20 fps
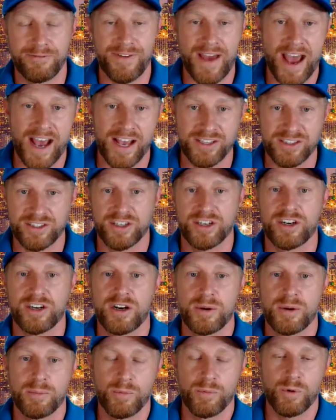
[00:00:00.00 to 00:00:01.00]

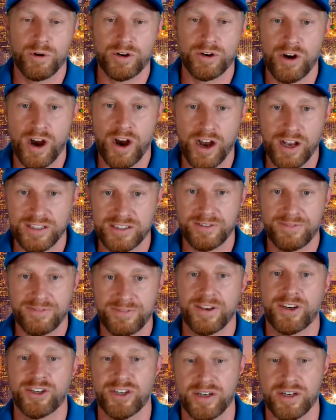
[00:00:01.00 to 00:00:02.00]
faster, more cost
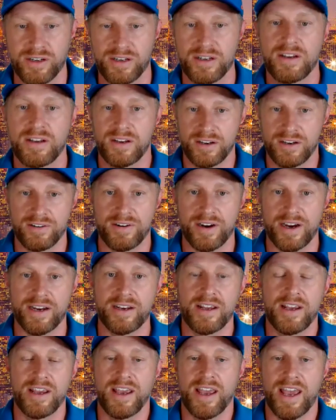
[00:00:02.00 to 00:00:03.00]
efficient,
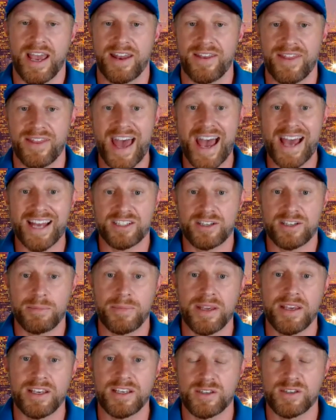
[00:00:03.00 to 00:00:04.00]
right? And that to
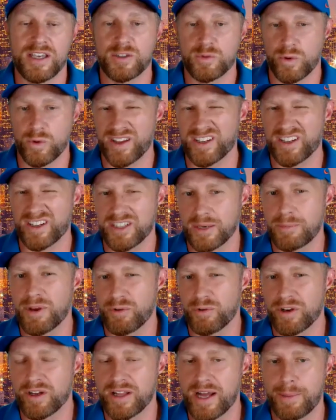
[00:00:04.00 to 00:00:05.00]
me is where there's going to be
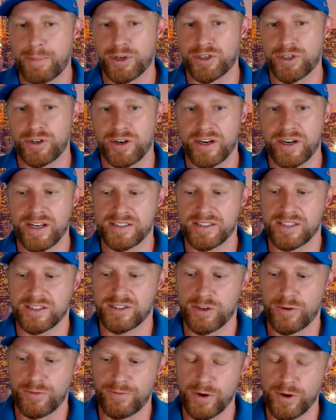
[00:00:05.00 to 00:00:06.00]
real opportunities.
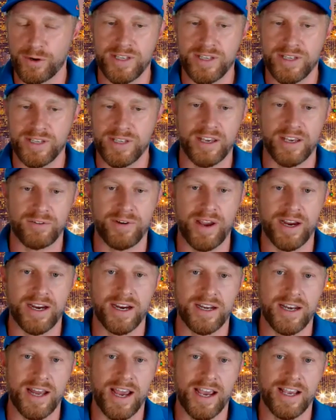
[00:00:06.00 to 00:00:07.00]
So folks that can
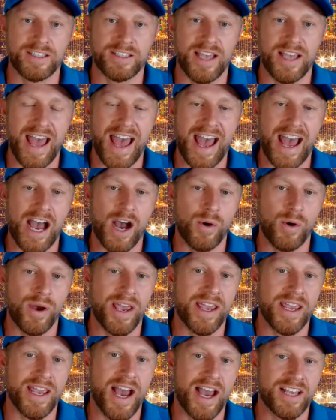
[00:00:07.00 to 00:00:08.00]
recognize how
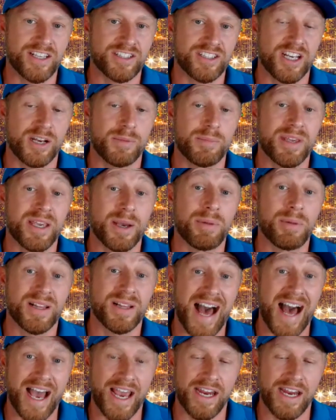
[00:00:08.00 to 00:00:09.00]
AI is going to be
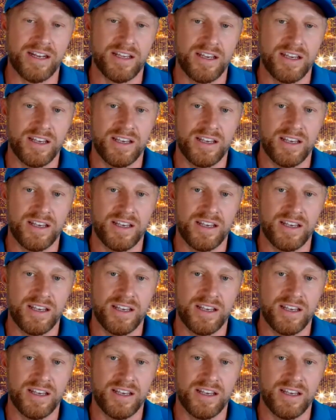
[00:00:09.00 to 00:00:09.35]
applied